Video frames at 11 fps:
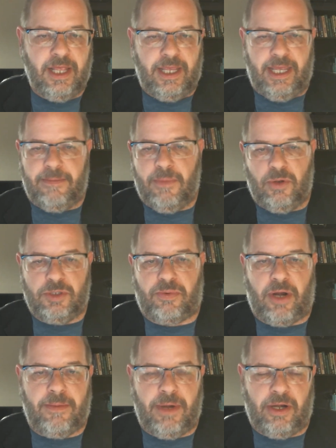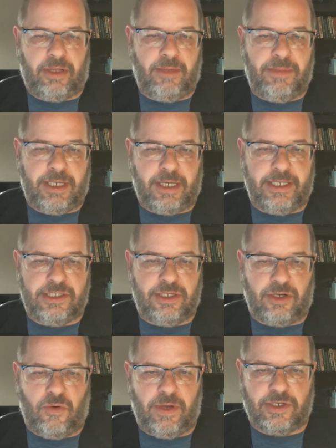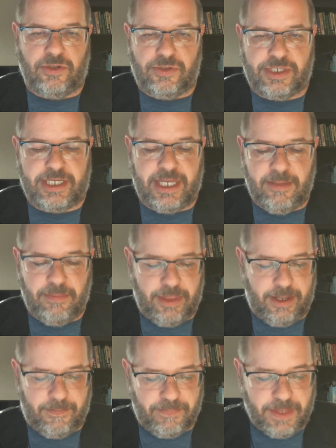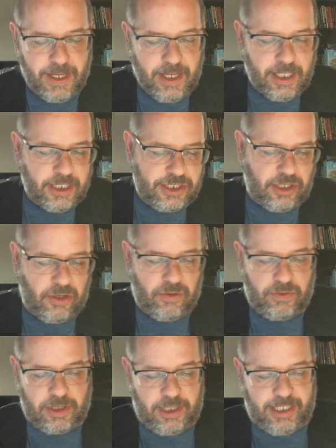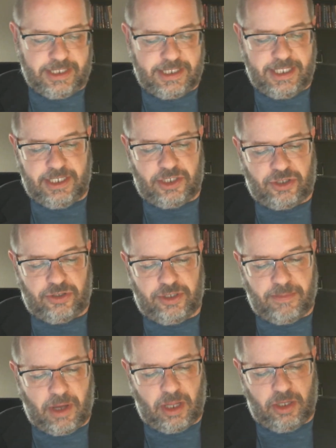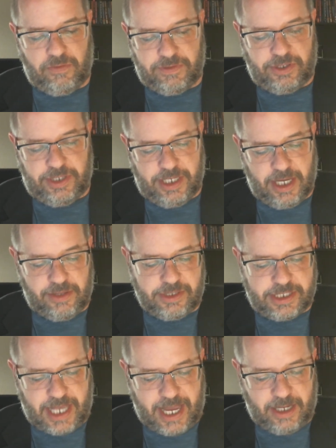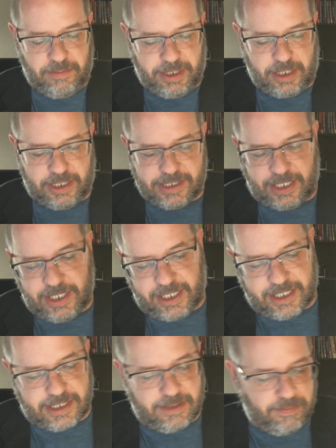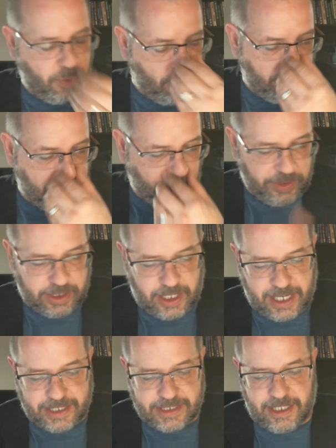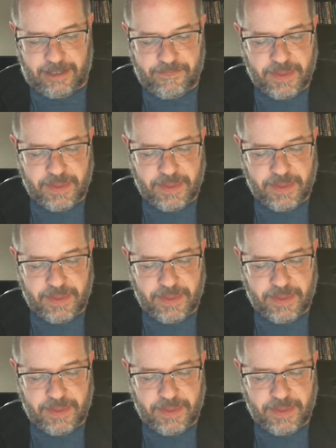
and most primarily because they're going to scheme them. So let's then turn the ball over to the other side, because I think it's important to realize that